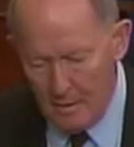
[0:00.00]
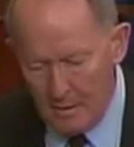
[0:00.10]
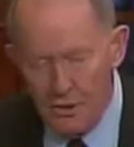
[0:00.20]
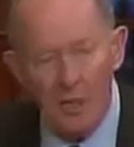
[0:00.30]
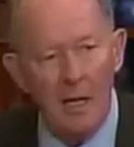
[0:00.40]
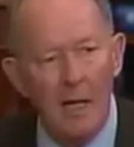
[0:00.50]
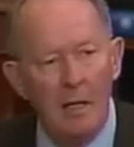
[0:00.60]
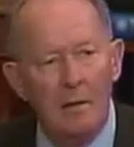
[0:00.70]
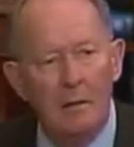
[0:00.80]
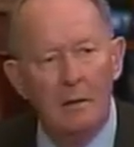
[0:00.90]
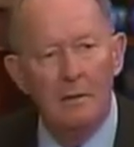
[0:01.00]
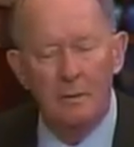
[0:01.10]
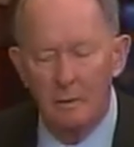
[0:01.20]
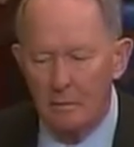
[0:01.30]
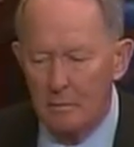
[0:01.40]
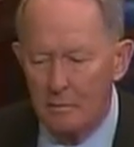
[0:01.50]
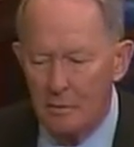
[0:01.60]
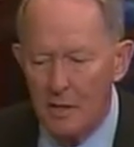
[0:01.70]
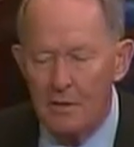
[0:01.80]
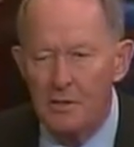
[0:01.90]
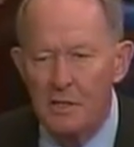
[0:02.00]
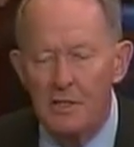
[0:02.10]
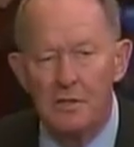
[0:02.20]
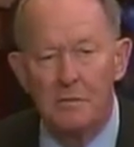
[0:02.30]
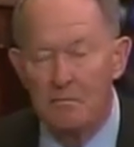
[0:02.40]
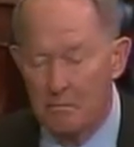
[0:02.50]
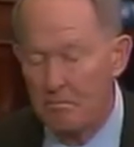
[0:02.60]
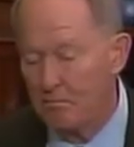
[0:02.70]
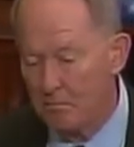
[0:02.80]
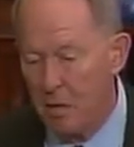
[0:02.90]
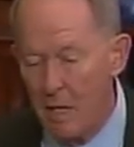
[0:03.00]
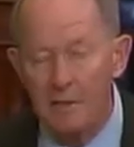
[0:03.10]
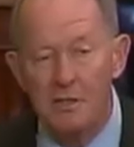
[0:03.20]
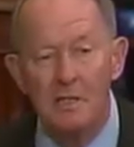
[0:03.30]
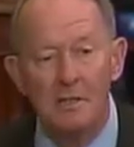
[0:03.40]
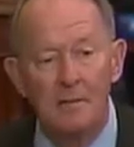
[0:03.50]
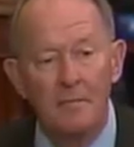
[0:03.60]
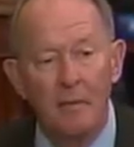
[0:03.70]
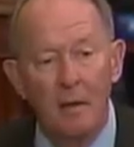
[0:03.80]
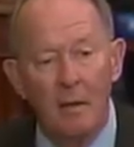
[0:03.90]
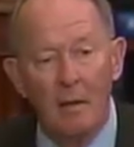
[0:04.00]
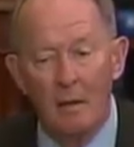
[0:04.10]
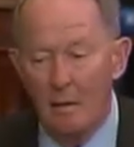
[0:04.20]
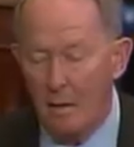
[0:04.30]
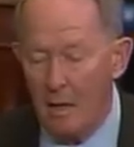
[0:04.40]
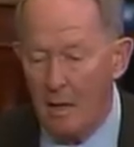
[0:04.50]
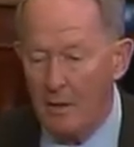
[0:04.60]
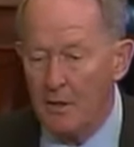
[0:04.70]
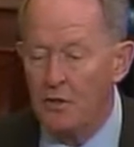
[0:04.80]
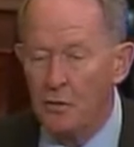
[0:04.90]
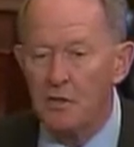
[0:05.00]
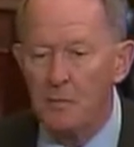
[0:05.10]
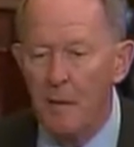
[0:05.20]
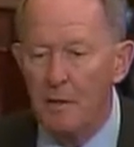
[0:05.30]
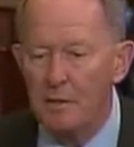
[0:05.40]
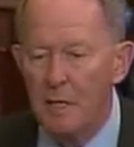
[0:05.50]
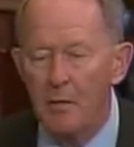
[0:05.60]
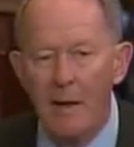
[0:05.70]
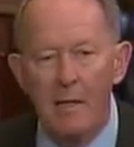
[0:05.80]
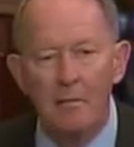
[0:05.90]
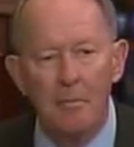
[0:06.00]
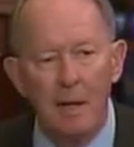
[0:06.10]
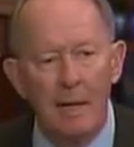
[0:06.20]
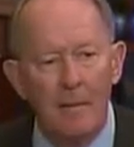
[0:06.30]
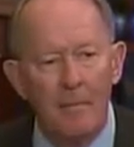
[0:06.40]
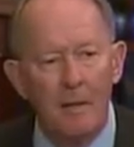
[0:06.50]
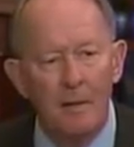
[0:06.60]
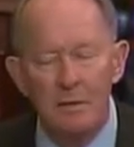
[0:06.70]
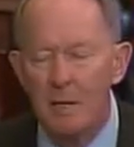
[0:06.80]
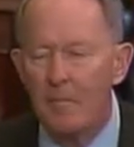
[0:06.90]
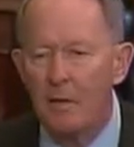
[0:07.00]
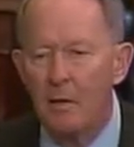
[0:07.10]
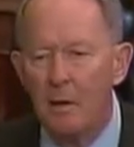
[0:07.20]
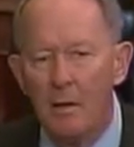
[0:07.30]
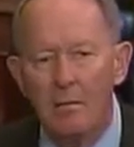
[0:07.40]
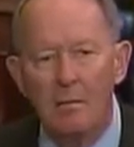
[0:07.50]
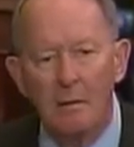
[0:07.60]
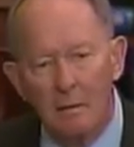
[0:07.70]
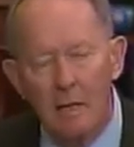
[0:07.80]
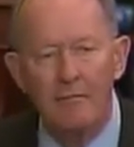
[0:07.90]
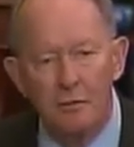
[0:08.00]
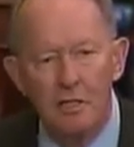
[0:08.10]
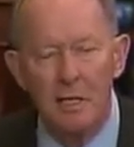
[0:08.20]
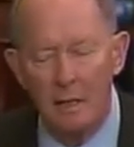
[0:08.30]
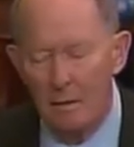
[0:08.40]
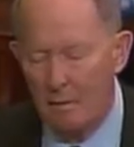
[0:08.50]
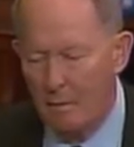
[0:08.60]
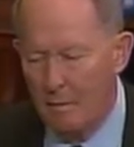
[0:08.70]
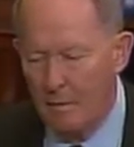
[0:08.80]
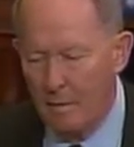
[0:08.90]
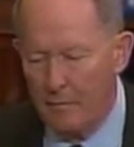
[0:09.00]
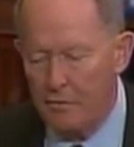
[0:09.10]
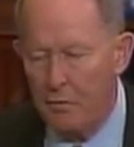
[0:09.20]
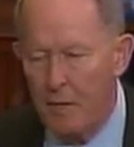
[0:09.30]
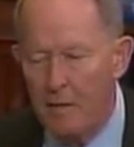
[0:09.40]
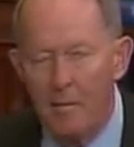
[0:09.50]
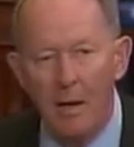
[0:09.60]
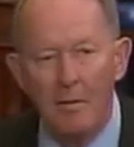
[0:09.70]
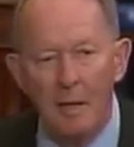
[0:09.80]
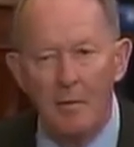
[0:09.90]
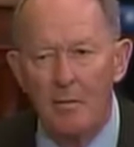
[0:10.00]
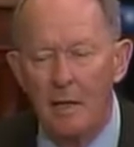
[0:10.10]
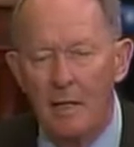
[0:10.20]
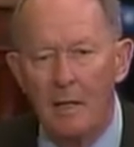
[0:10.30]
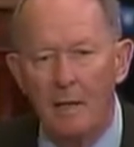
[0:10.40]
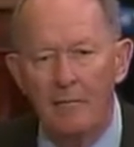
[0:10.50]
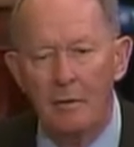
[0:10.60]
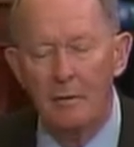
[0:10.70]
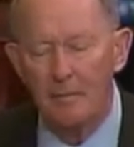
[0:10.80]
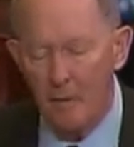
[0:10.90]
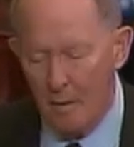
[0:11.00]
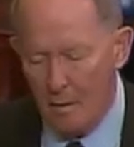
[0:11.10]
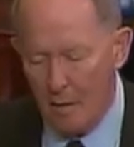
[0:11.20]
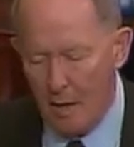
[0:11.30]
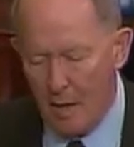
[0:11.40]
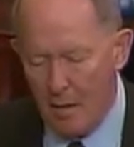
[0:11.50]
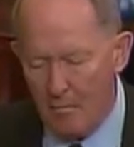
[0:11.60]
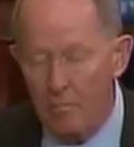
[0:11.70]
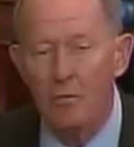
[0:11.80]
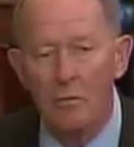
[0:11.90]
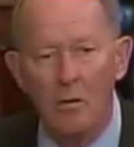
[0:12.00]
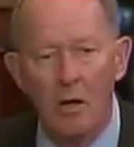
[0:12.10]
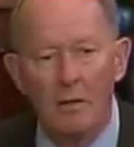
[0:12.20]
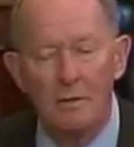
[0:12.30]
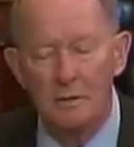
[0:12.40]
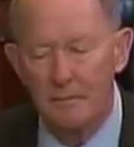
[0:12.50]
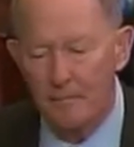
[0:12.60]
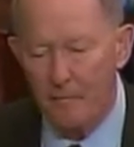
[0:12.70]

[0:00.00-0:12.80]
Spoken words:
She had, under Tennessee's policies, an insurance policy granted by something called R-Tenn. It was created by our Democratic governor and Blue Cross.